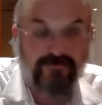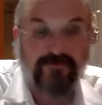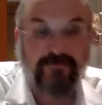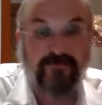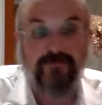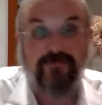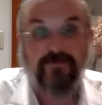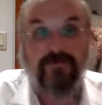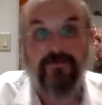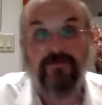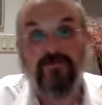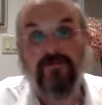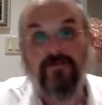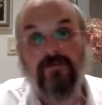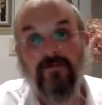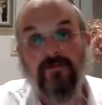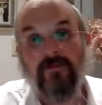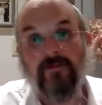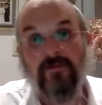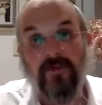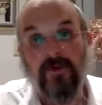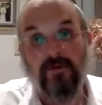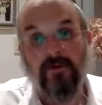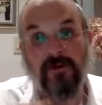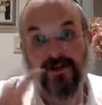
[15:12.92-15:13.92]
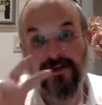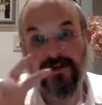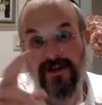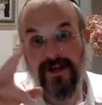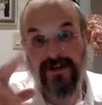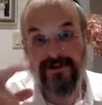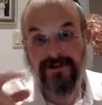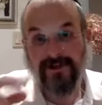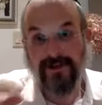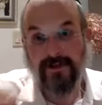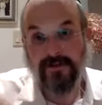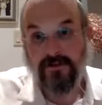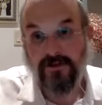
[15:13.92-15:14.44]
Okay. is going to
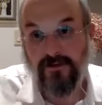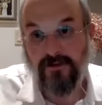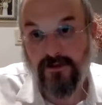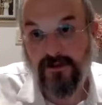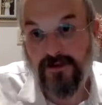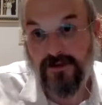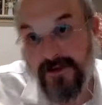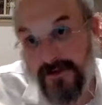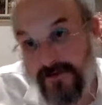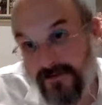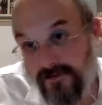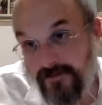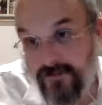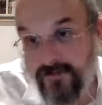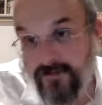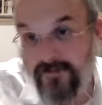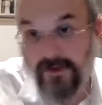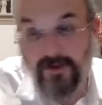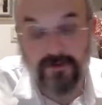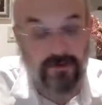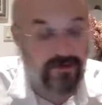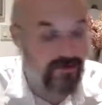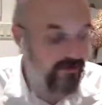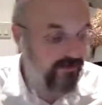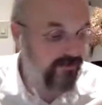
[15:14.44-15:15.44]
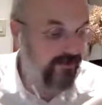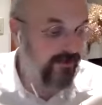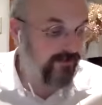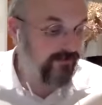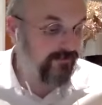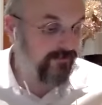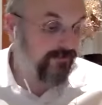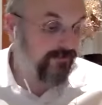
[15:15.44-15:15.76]
ask that in the reverse. Okay.